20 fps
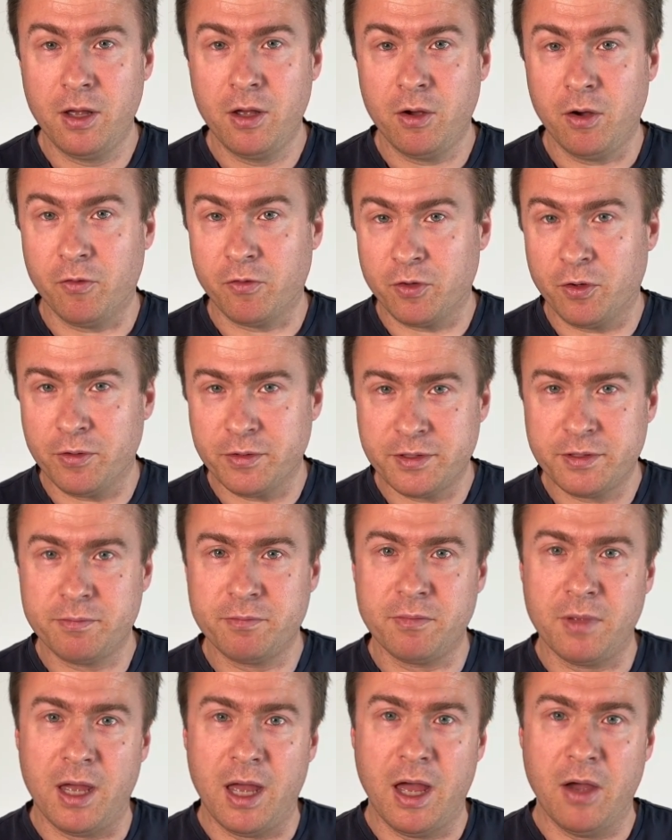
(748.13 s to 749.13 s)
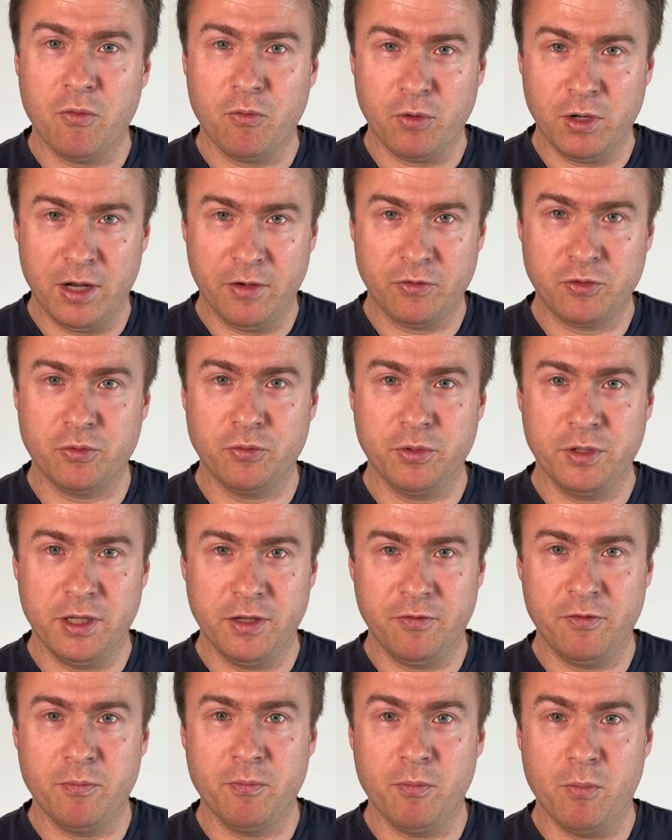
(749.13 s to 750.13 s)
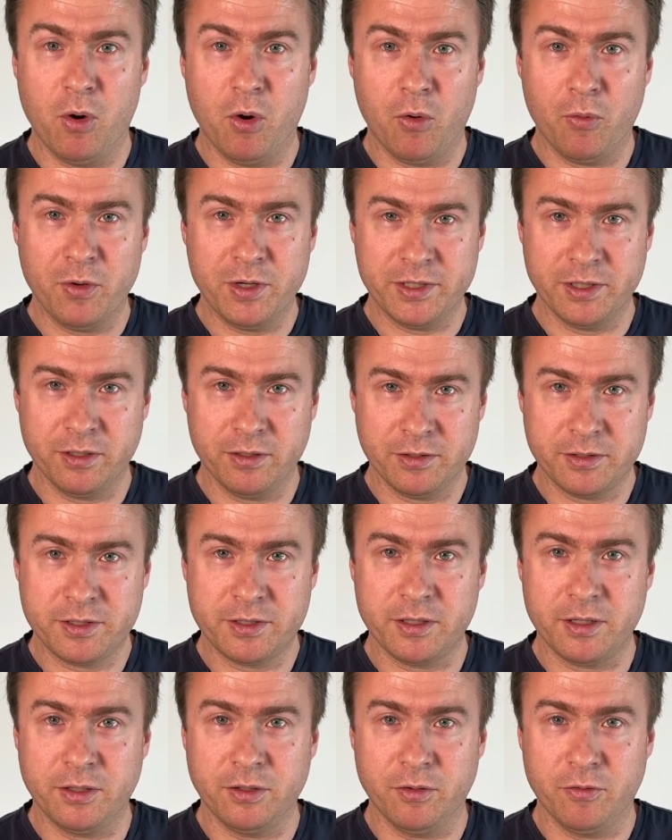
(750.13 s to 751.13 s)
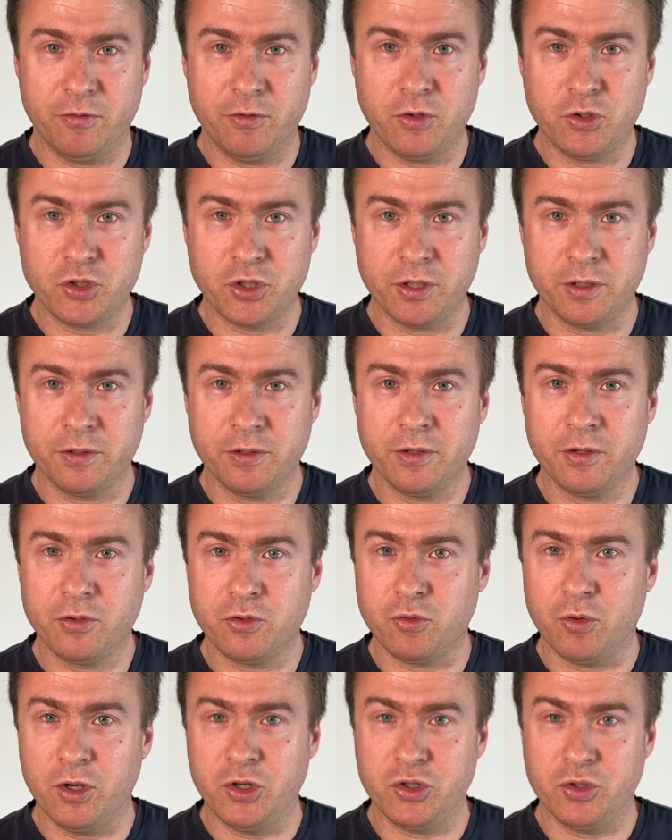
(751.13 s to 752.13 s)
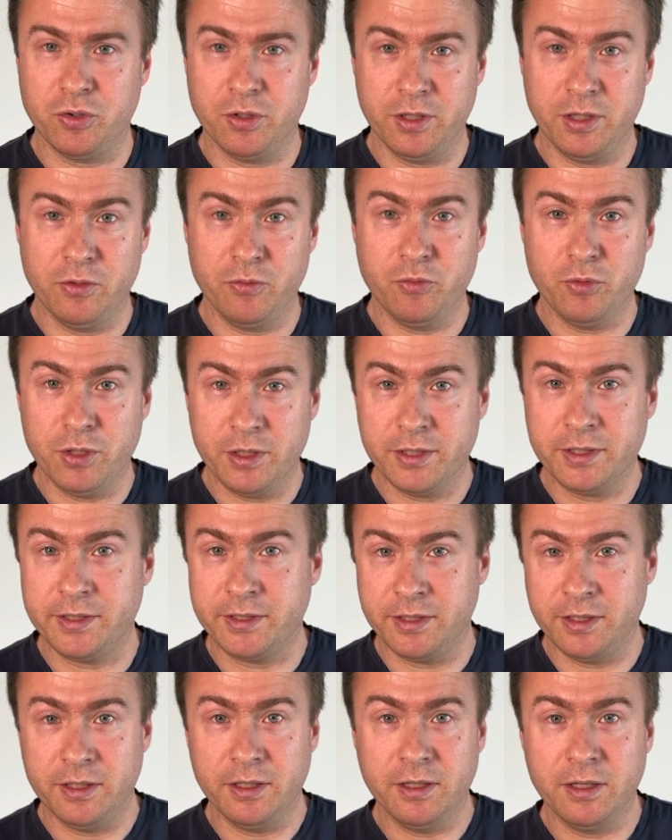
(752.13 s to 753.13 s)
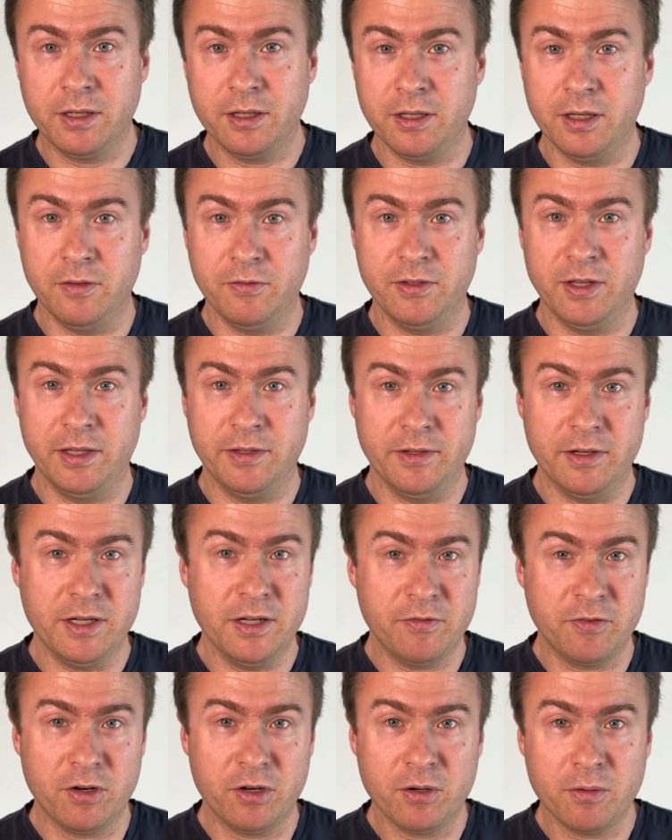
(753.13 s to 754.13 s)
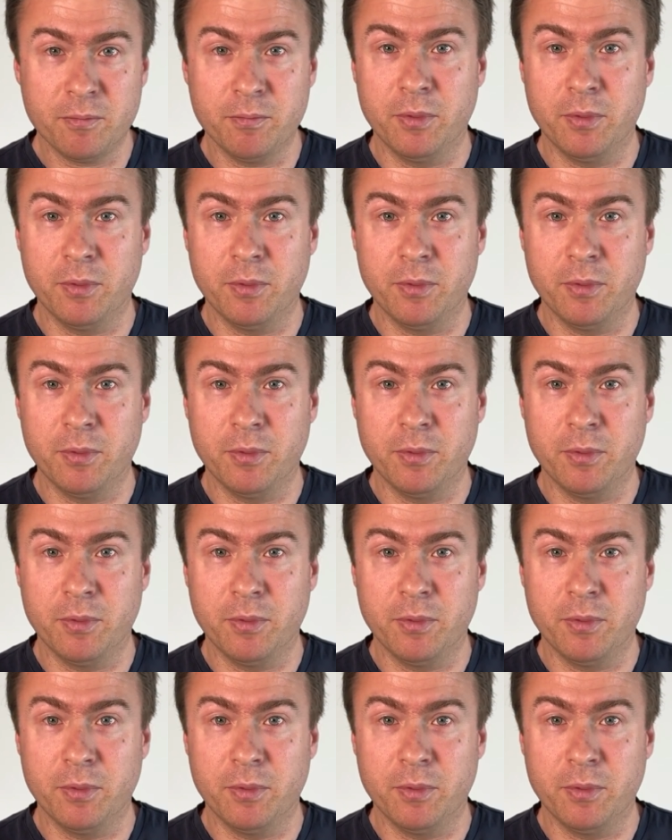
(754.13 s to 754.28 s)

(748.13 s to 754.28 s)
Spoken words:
Of course, I will have to give more results in the future to actually really see if they deliver,